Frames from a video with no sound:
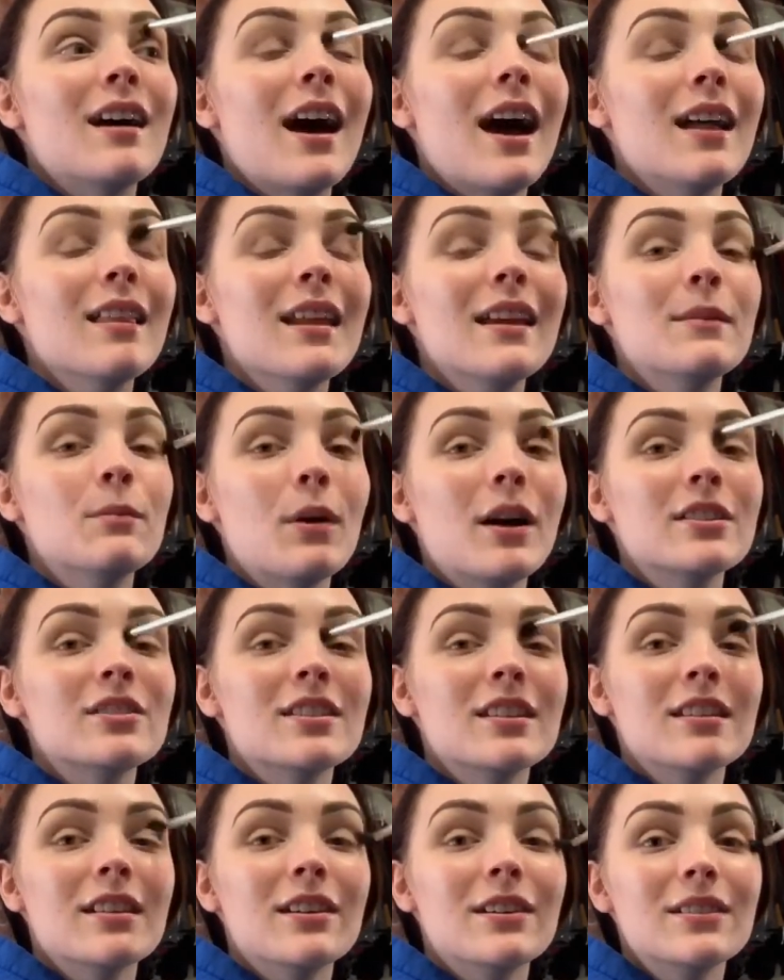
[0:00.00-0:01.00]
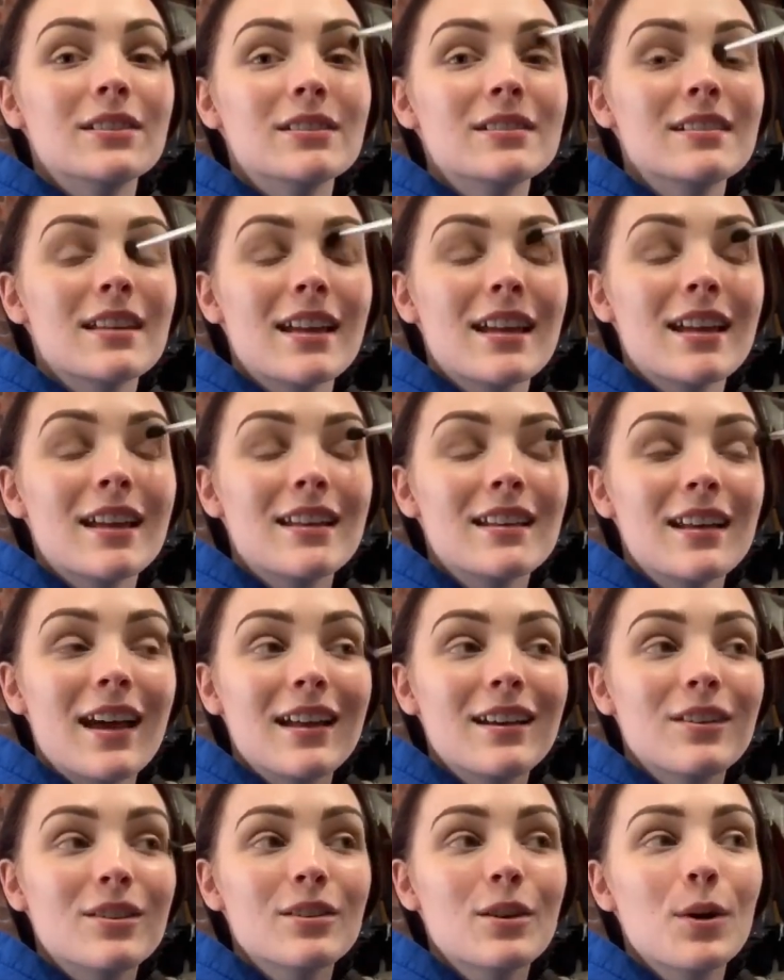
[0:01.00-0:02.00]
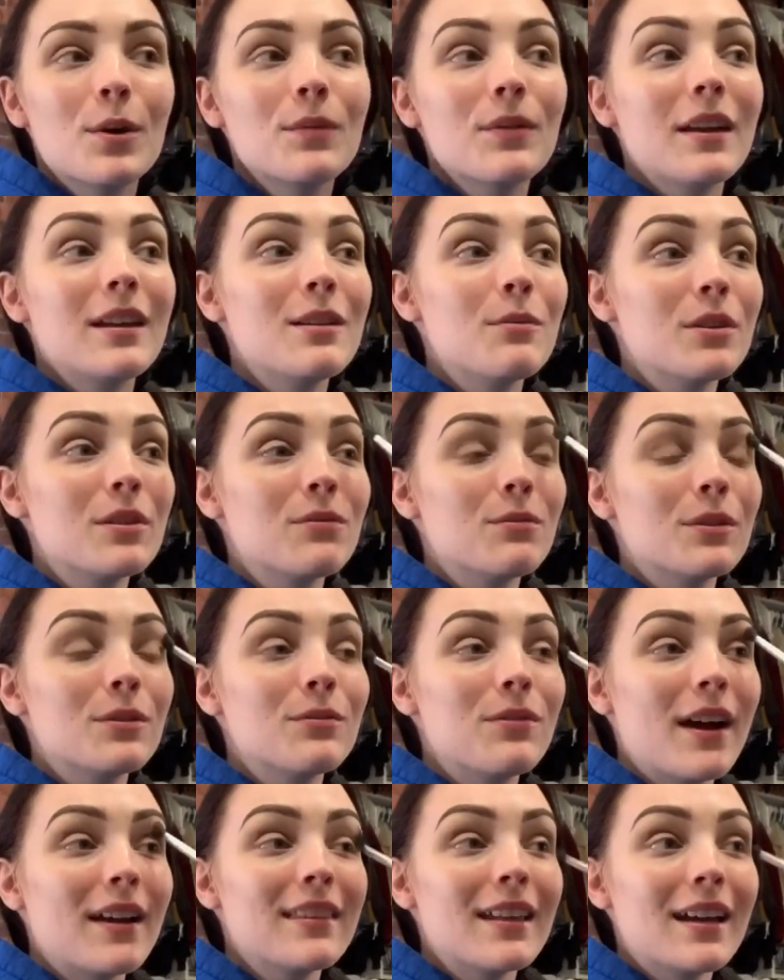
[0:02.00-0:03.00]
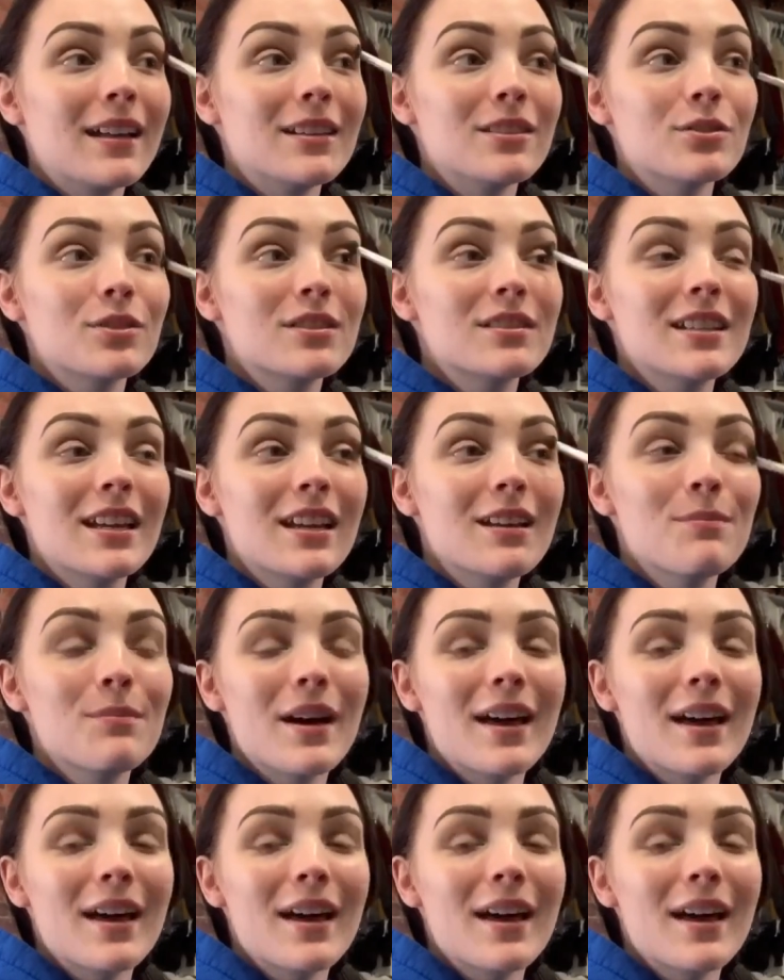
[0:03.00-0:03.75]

I like watching those and I don't know if anyone would find that interesting,